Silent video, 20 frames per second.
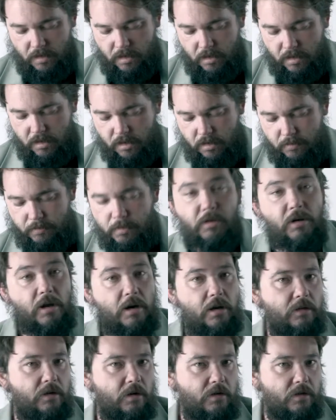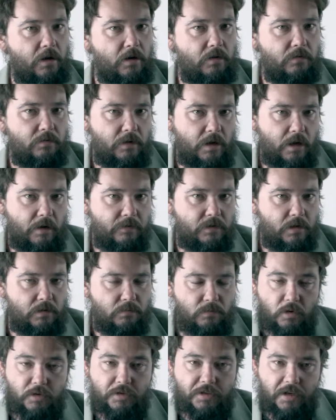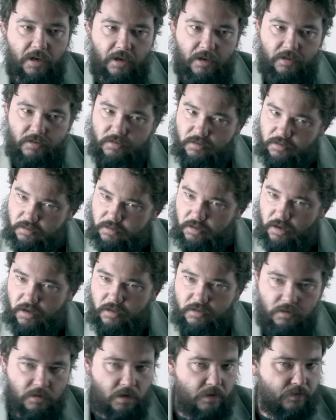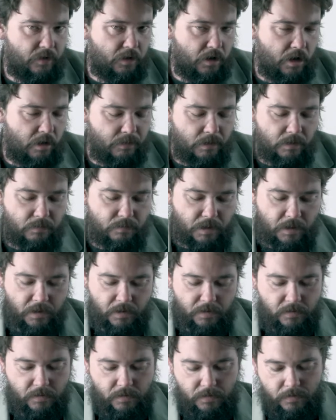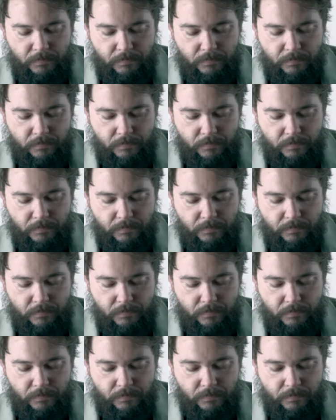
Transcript: Uh, are getting there though. We have seen more giants. The giants are definitely coming, but